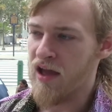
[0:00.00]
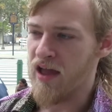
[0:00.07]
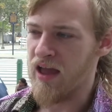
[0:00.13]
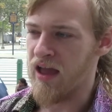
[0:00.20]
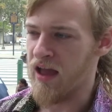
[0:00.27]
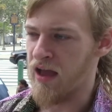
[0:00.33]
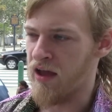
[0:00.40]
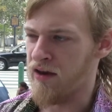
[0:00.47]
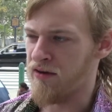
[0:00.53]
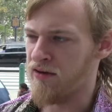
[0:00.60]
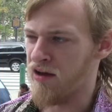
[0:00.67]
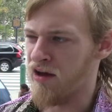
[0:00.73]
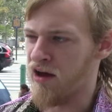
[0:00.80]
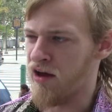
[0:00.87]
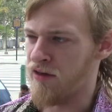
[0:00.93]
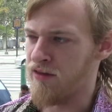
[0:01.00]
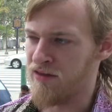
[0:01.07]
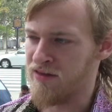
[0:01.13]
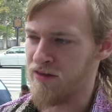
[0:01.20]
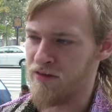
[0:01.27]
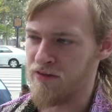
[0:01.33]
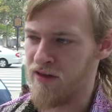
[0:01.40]
And uh,
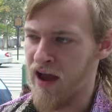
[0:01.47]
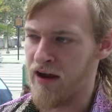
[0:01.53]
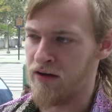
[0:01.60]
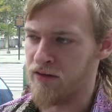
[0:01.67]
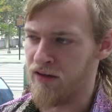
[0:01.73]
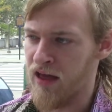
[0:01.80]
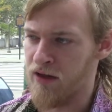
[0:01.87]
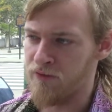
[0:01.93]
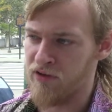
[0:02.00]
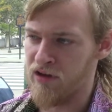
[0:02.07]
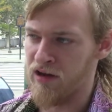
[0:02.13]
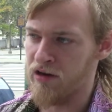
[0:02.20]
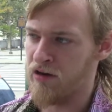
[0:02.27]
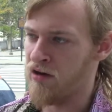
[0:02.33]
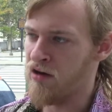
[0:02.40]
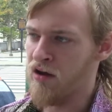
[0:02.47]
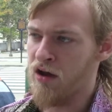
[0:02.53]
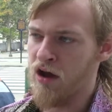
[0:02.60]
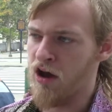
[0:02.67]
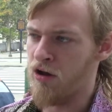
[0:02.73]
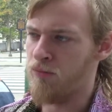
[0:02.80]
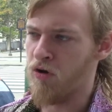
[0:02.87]
this is 9-11,
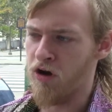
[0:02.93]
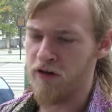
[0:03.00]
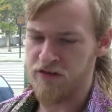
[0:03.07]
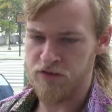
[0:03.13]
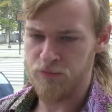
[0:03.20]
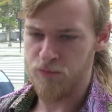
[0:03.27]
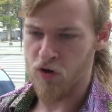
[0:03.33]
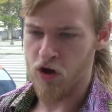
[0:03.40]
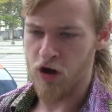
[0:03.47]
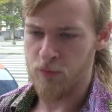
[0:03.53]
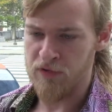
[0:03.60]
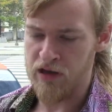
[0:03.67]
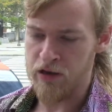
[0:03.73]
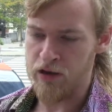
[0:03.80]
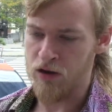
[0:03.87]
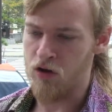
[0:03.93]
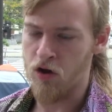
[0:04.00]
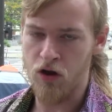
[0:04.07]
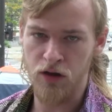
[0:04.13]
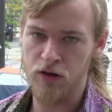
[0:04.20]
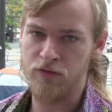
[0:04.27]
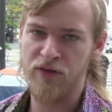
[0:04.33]
uh, Boston bombing,
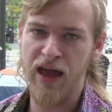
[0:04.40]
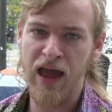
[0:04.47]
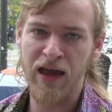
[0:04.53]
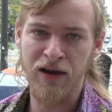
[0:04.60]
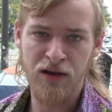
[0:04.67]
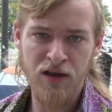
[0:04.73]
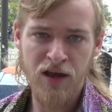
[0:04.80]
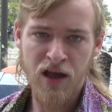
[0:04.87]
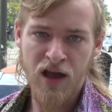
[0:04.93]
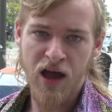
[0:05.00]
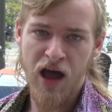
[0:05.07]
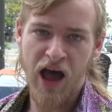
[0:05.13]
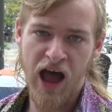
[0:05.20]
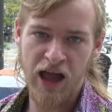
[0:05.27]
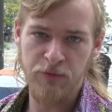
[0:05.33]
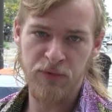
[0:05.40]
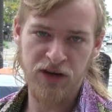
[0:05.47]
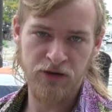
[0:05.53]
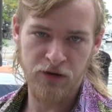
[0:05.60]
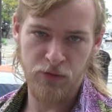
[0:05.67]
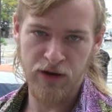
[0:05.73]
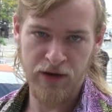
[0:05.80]
all of that. I've
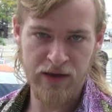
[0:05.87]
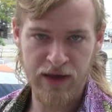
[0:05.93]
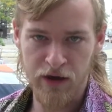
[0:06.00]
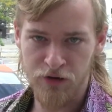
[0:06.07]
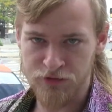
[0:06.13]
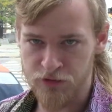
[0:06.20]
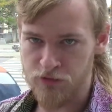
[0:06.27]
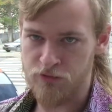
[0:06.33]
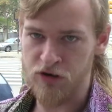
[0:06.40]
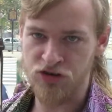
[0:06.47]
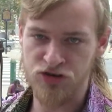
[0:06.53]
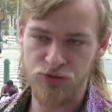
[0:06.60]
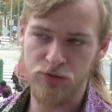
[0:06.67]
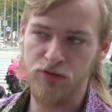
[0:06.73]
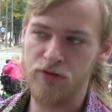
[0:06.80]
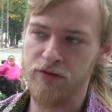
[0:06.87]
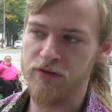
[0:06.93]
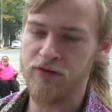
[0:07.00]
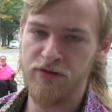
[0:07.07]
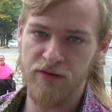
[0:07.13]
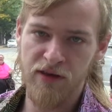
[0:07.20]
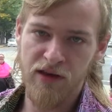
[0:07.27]
been doing counter
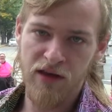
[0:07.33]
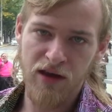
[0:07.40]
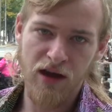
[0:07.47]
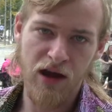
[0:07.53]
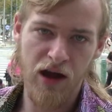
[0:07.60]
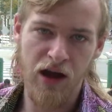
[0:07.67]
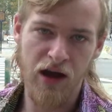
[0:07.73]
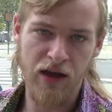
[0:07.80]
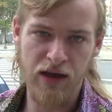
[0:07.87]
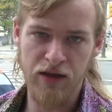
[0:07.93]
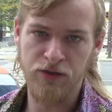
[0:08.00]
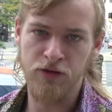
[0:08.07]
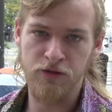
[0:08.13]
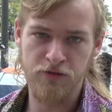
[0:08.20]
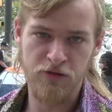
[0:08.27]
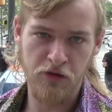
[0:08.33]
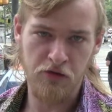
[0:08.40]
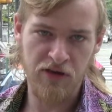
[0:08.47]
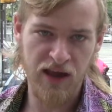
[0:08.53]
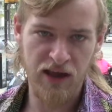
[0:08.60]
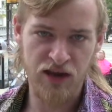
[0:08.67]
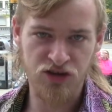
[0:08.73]
rituals uh, in those
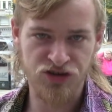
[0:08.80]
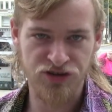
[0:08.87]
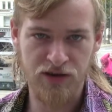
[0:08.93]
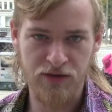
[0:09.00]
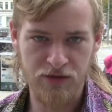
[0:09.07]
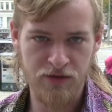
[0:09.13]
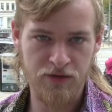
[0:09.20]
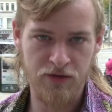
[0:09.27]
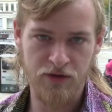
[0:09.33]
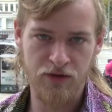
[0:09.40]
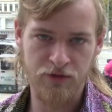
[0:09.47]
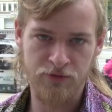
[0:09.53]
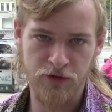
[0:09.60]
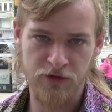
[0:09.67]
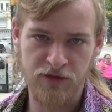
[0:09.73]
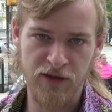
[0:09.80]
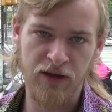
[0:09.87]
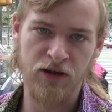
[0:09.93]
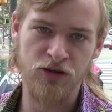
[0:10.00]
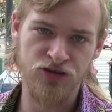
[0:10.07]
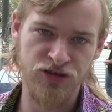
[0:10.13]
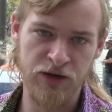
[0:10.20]
locations to convert the
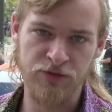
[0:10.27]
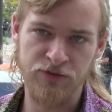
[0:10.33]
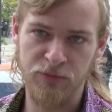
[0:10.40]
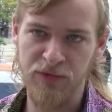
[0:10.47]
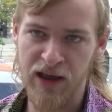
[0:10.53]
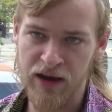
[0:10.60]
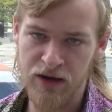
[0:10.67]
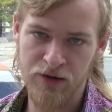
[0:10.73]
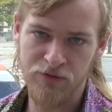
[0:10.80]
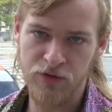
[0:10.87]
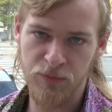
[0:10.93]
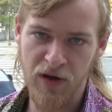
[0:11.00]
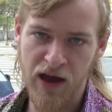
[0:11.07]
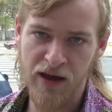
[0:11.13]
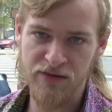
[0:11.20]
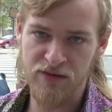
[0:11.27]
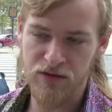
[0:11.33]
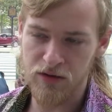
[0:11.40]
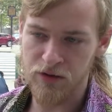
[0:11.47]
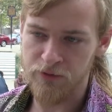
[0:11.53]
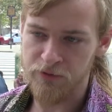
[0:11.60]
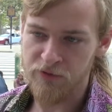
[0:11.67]
energy from negative to
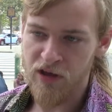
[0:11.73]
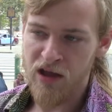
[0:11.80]
positive.